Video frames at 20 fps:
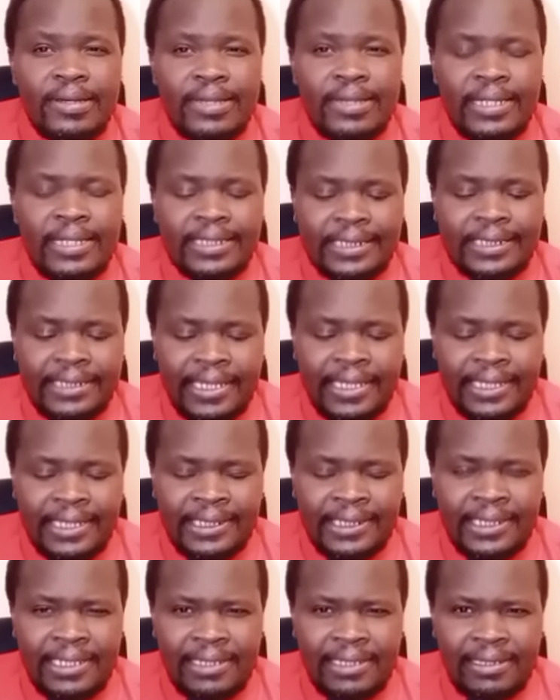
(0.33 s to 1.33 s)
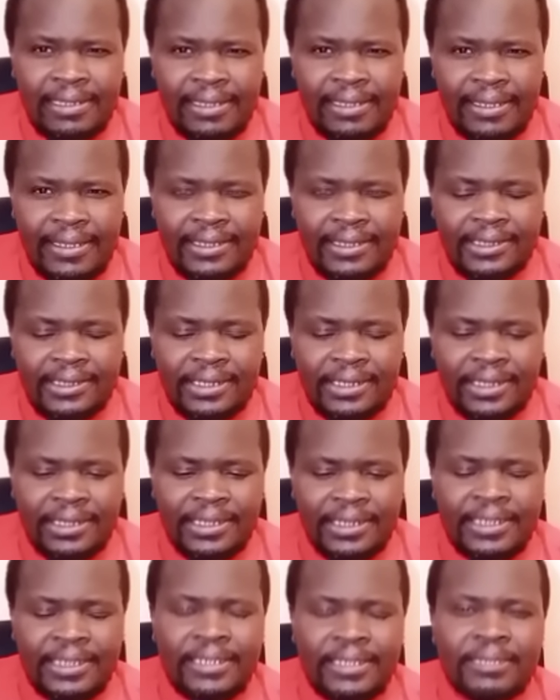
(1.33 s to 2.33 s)
It's getting
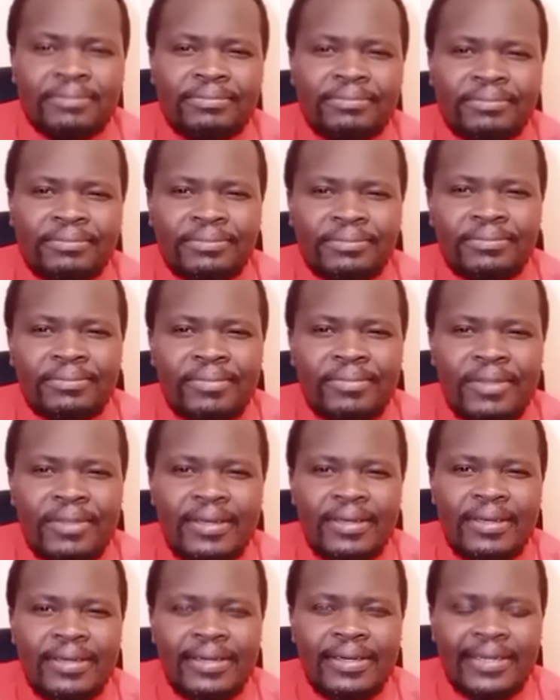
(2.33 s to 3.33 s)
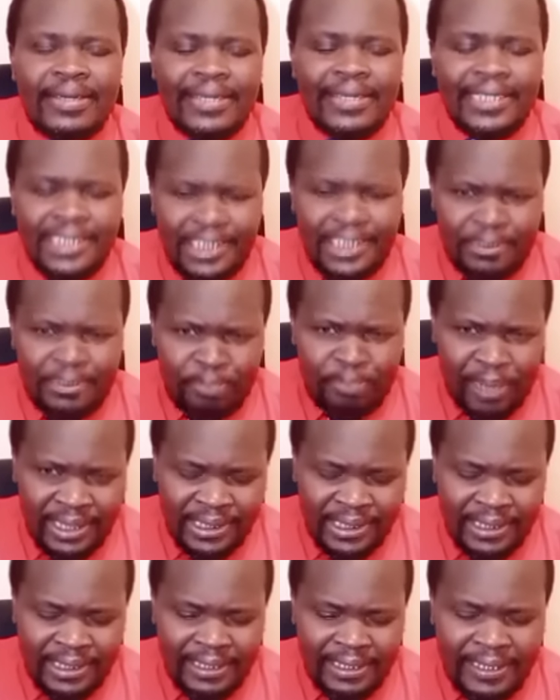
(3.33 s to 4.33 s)
interesting each
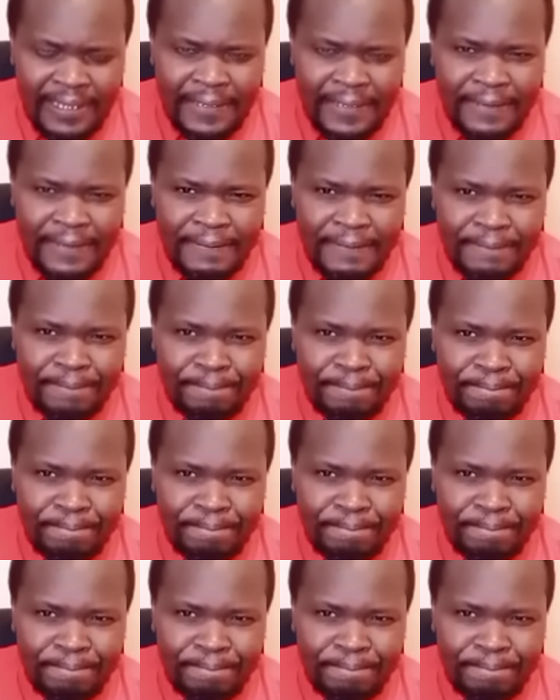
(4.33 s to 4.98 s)
passing day.